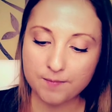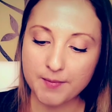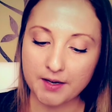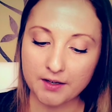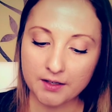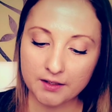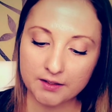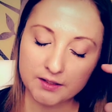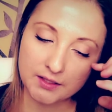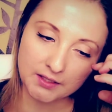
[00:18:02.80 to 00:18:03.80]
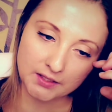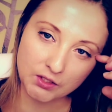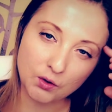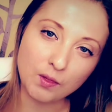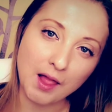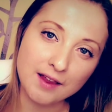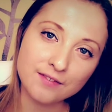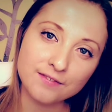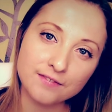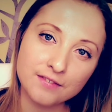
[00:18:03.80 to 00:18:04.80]
from there, your
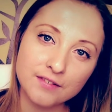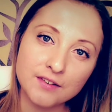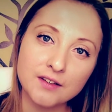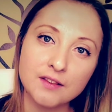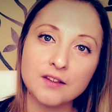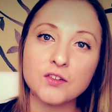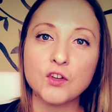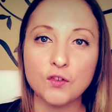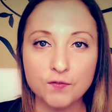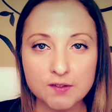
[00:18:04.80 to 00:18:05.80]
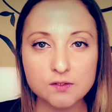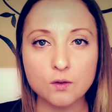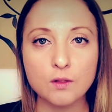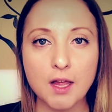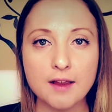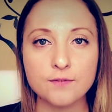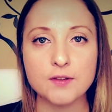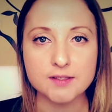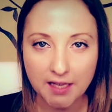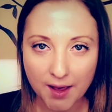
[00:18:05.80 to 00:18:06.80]
life, your physical life,
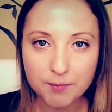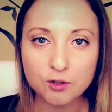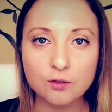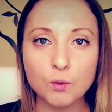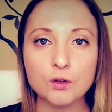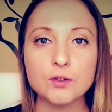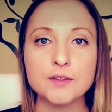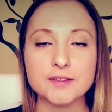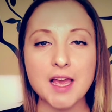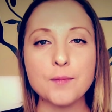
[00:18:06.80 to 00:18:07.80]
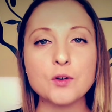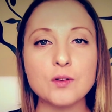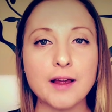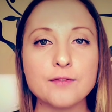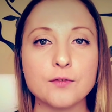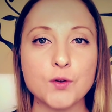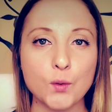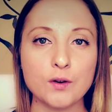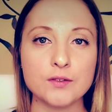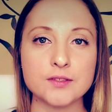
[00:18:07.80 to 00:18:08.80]
this chemical world, this chemical life of
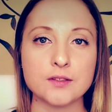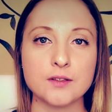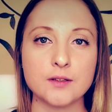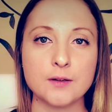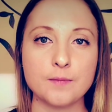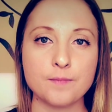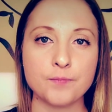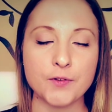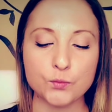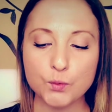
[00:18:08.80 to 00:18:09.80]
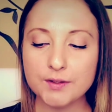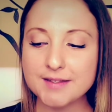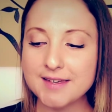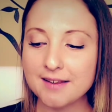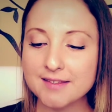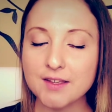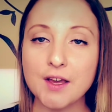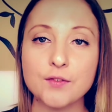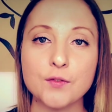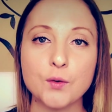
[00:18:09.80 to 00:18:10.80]
yours, this really dense
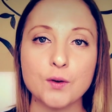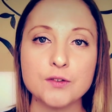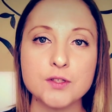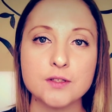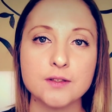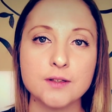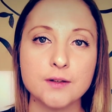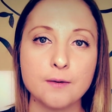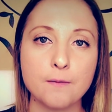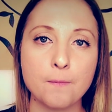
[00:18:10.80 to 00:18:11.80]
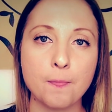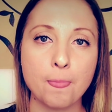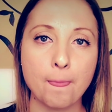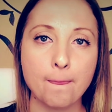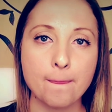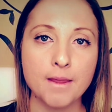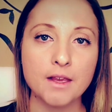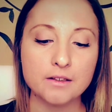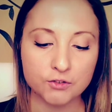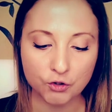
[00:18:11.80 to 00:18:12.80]
life of yours
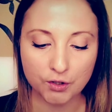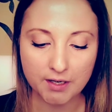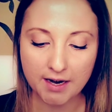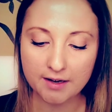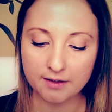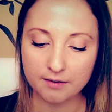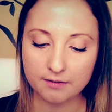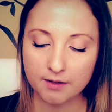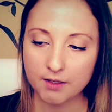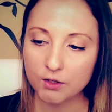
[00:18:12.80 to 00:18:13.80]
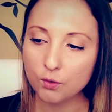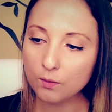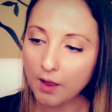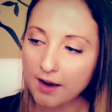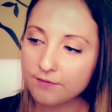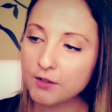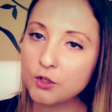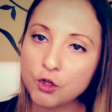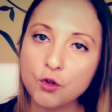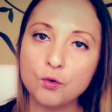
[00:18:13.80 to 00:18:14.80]
is created. Your life
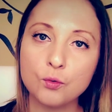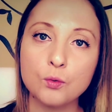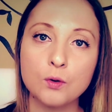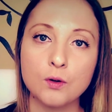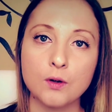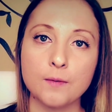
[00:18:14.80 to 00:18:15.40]
and you